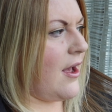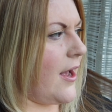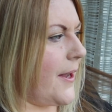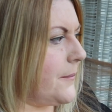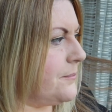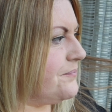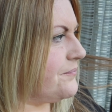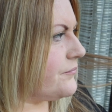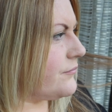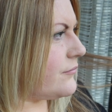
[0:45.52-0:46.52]

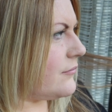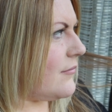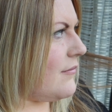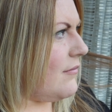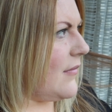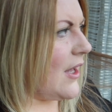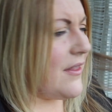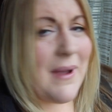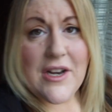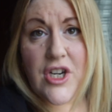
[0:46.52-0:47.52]

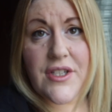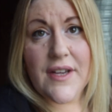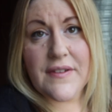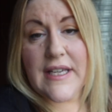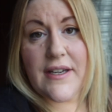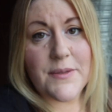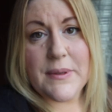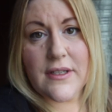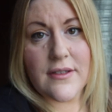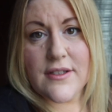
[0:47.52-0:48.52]
The metro service here has
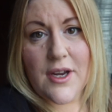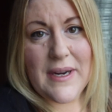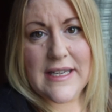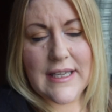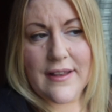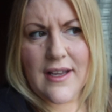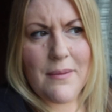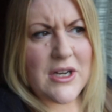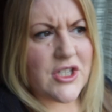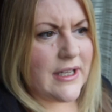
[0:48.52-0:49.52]
been so easy. I think I
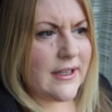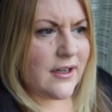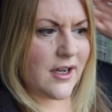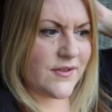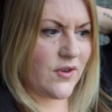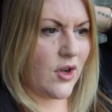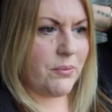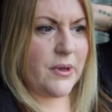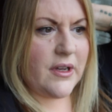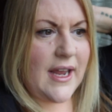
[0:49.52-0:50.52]
mentioned that in the last vlog,
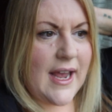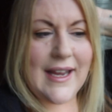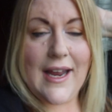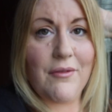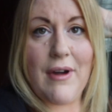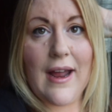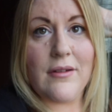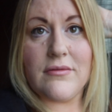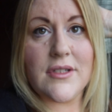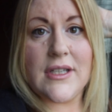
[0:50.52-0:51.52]
but yeah, getting
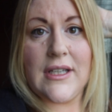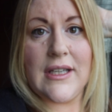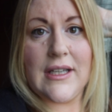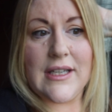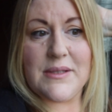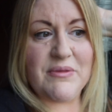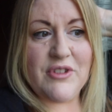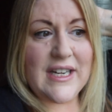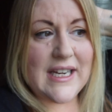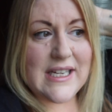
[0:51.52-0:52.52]
around, it's been
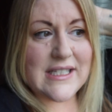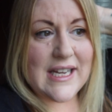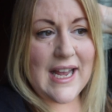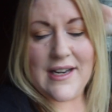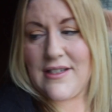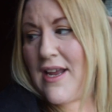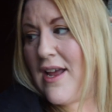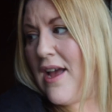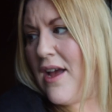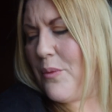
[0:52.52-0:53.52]
really easy. And
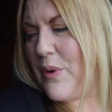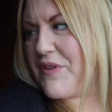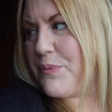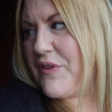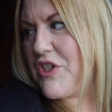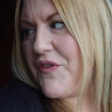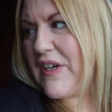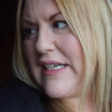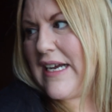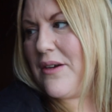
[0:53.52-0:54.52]
we've just
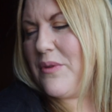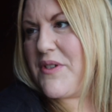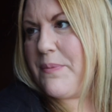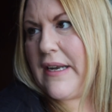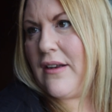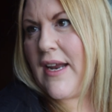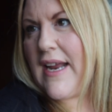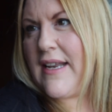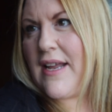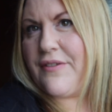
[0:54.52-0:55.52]
figured out we've spent like
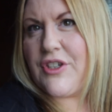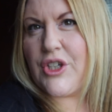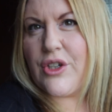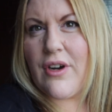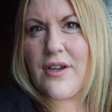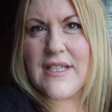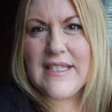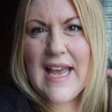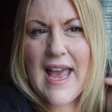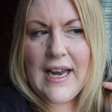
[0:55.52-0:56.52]
11 euros a
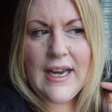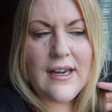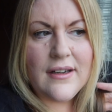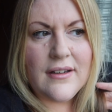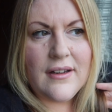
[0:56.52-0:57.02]
day